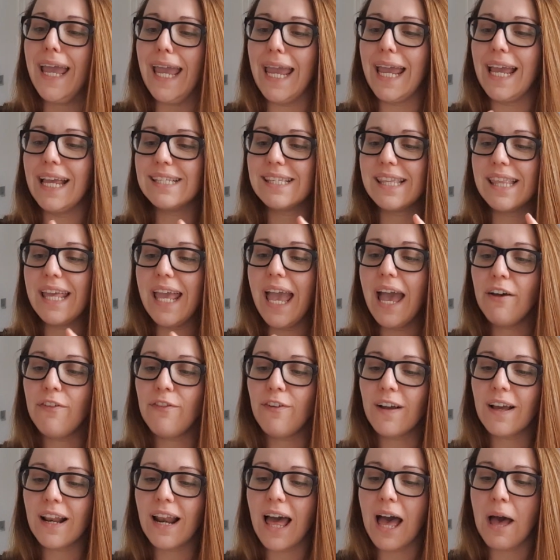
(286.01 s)
It is the
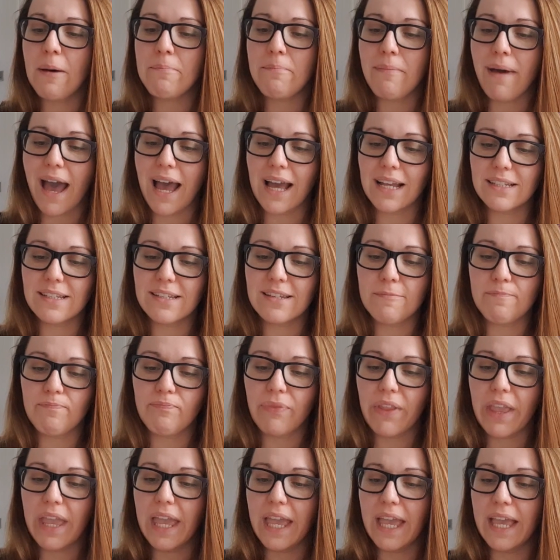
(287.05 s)
Effaclar Matte.
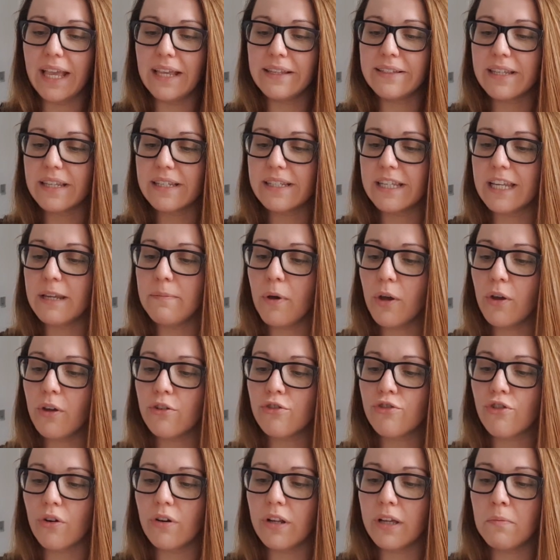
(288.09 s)
It is SIBO
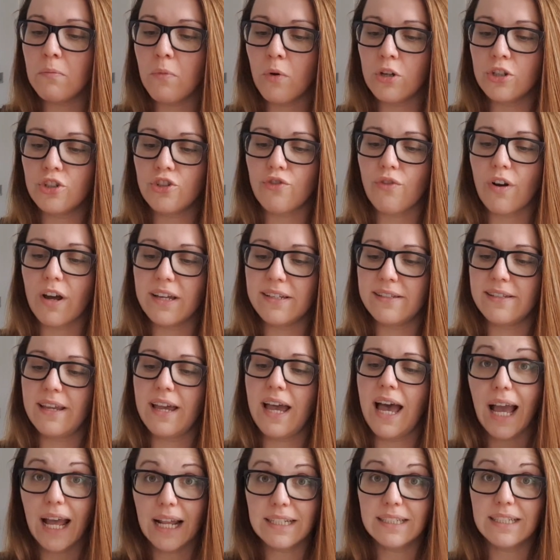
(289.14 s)
controlling
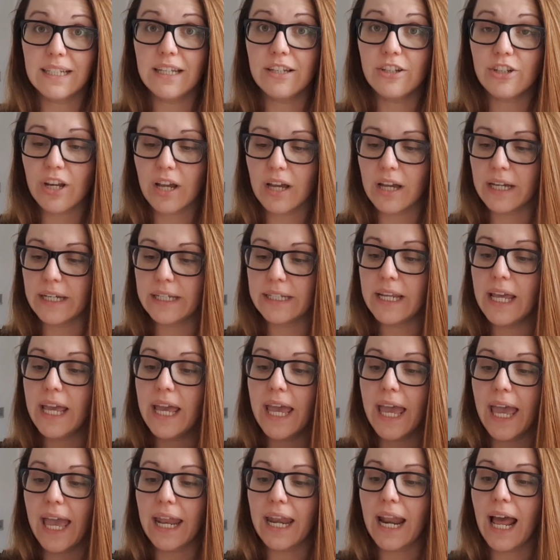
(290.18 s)
moisturizer, anti-shine
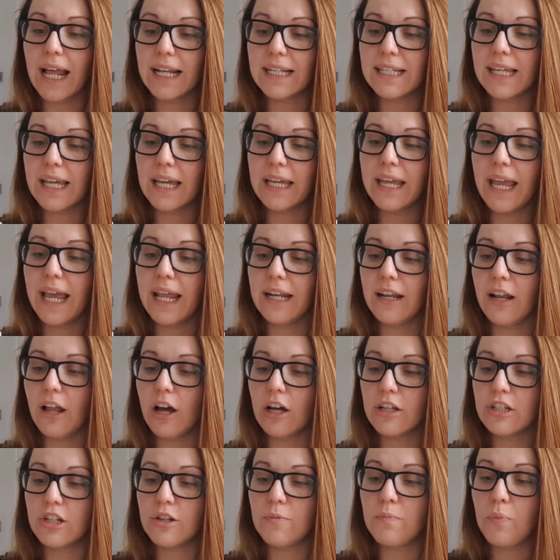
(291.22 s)
and
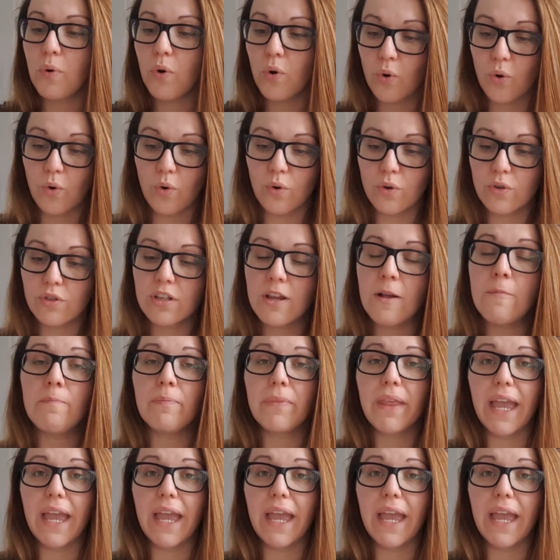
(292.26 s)
anti-enlarged pores.